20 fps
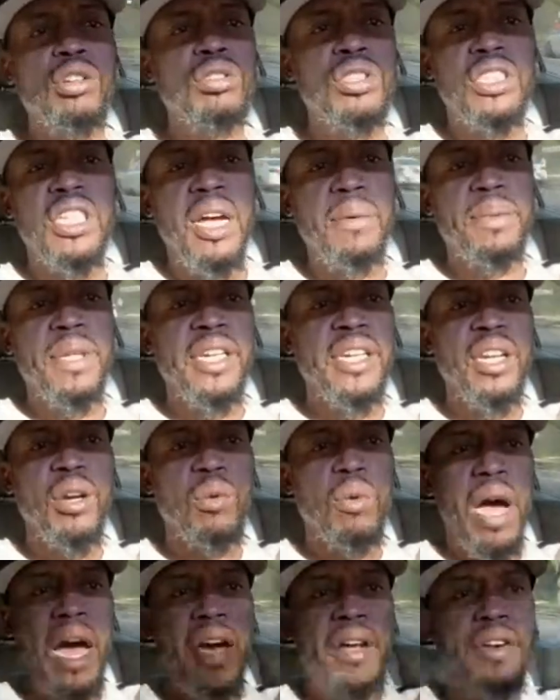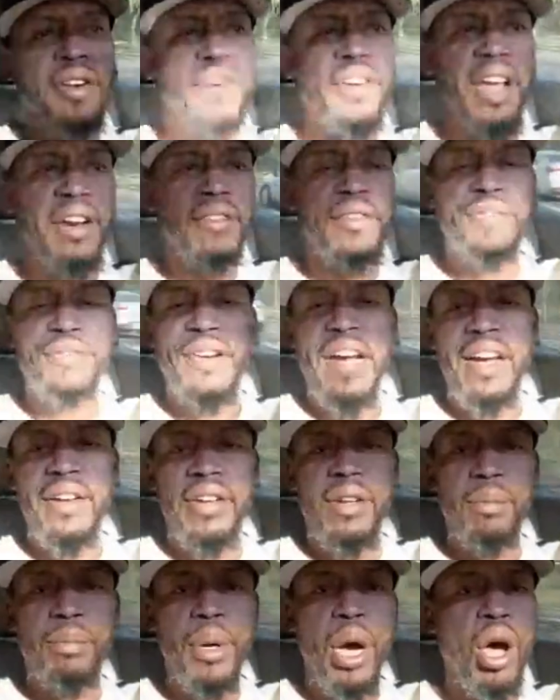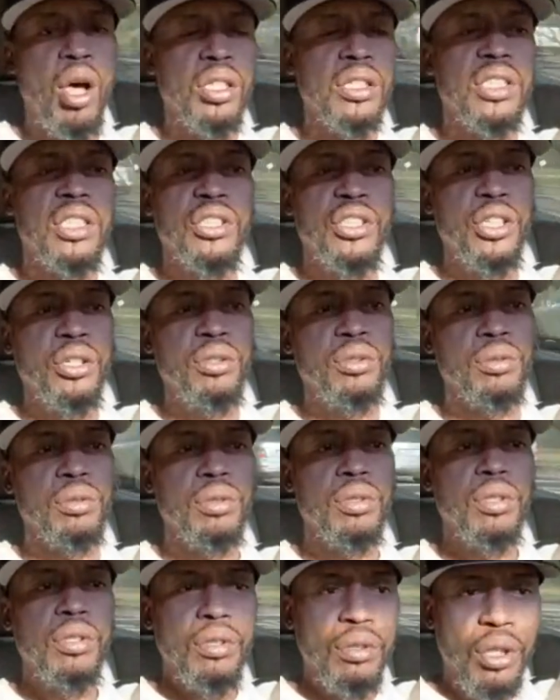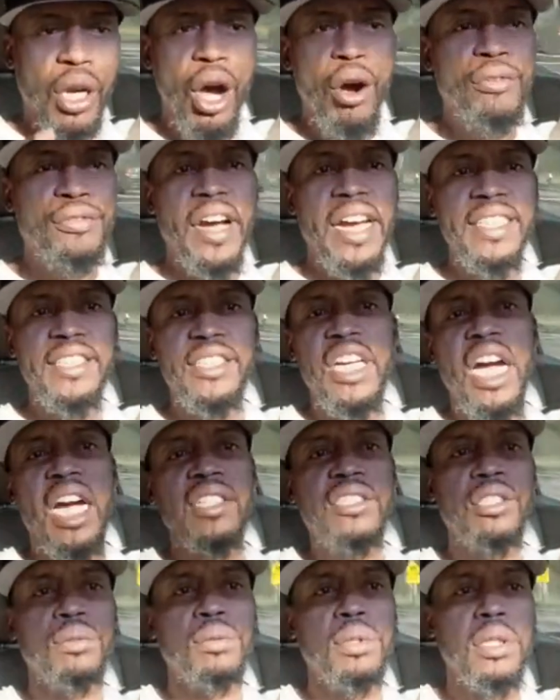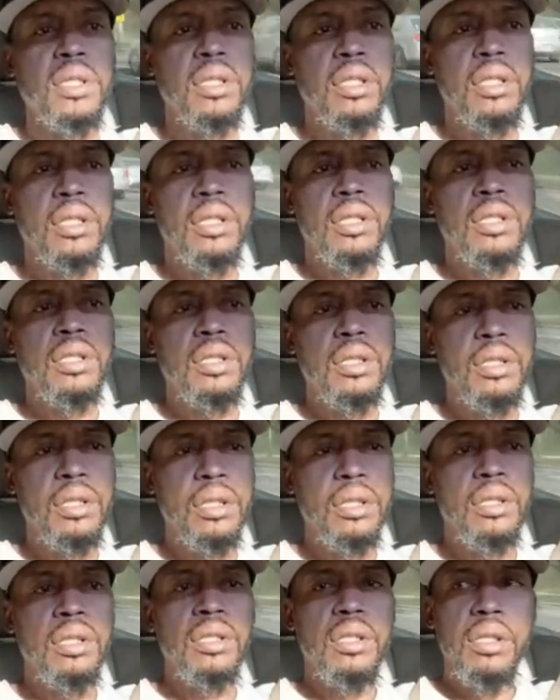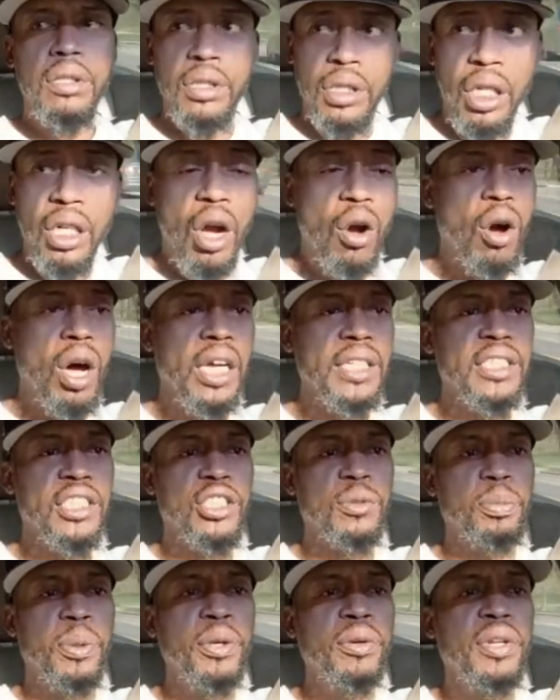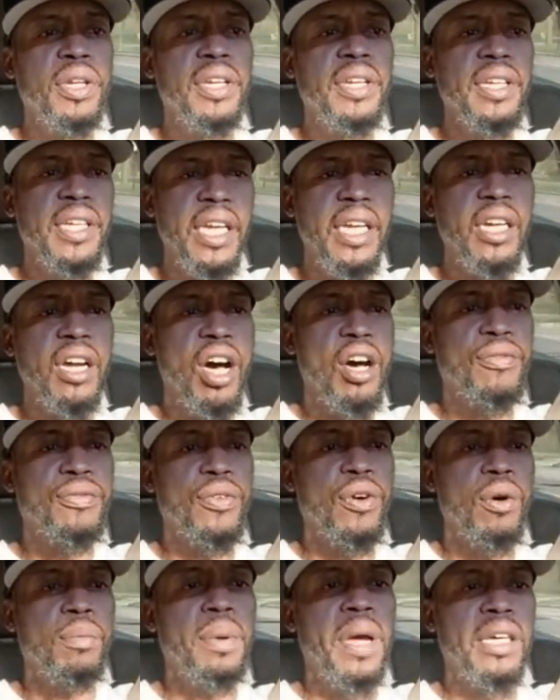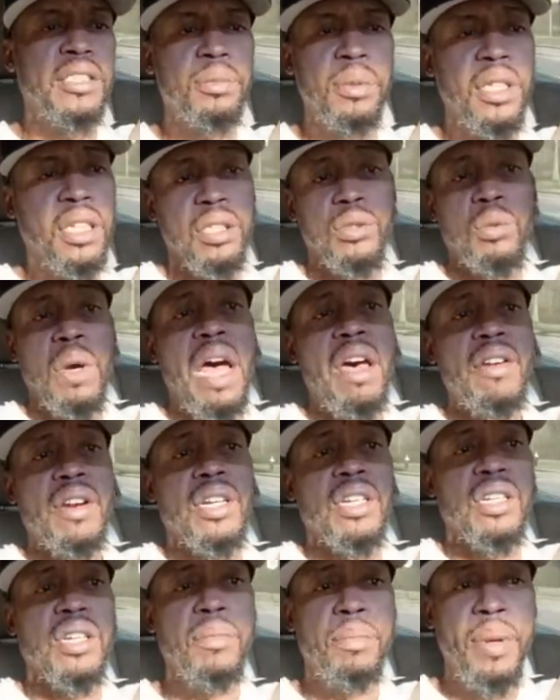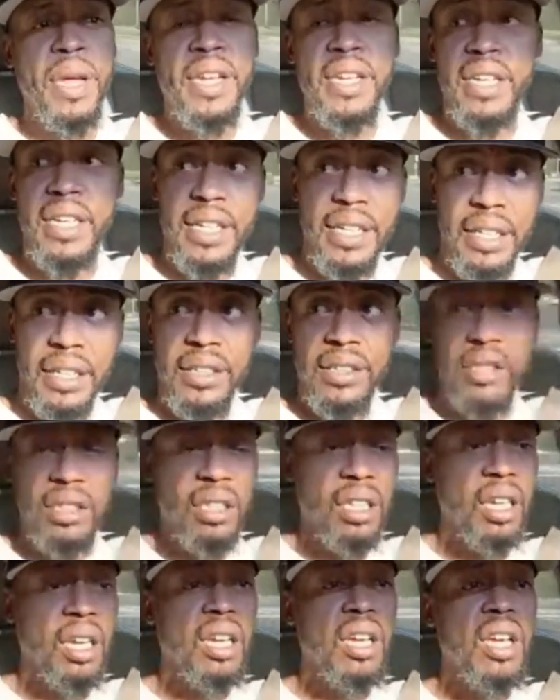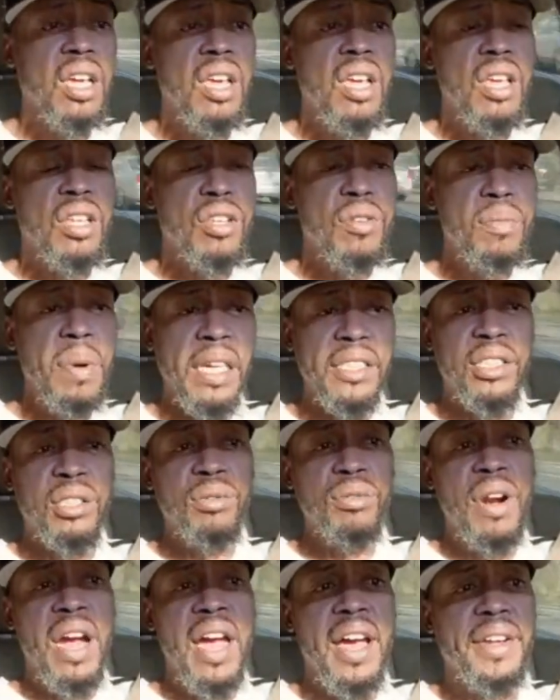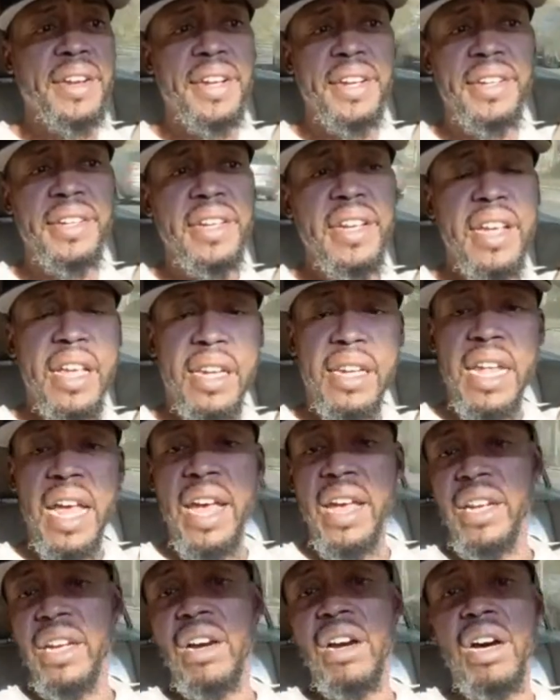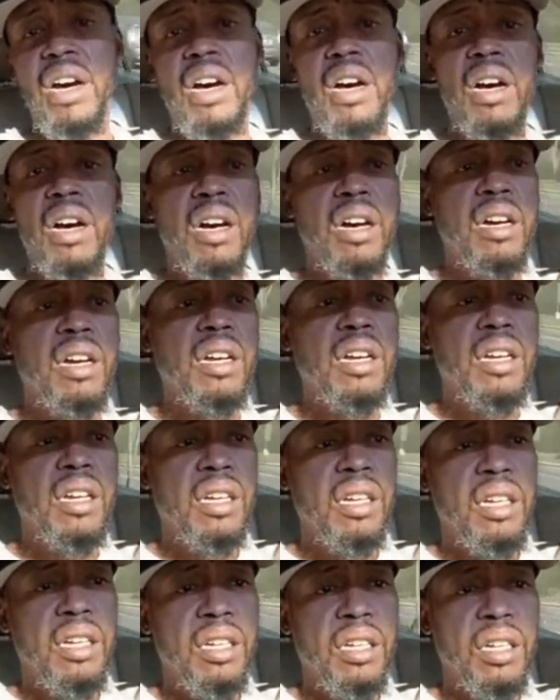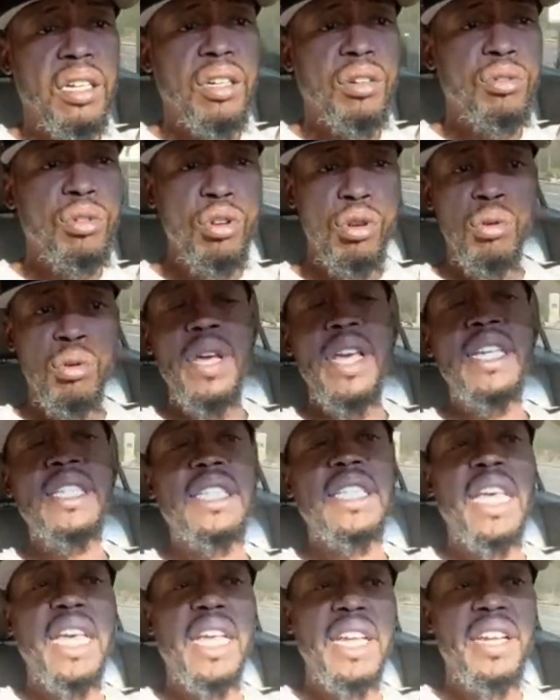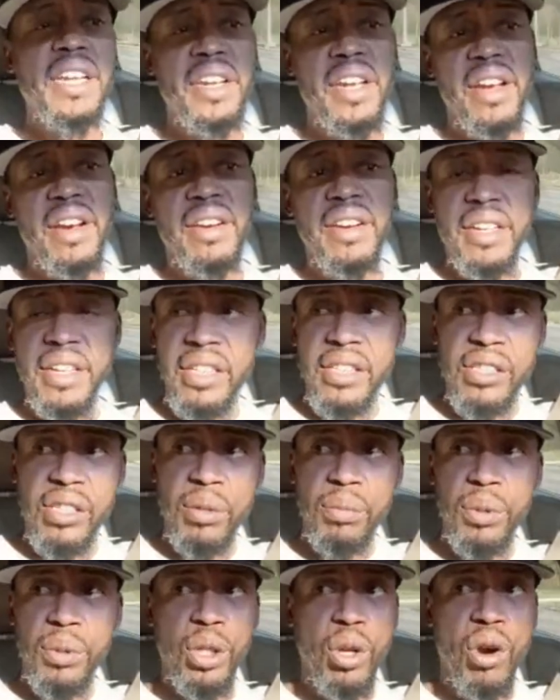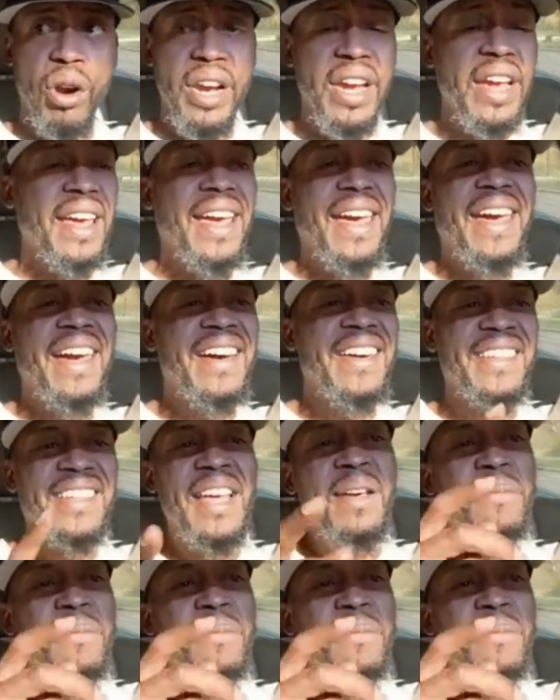something that Wilder never found the balls to do. Go fight Joshua. To go undisputed and get all 4 belts, because Wilder could have been done this. You messed around and let Ruiz get in there and get some glory. Hell, let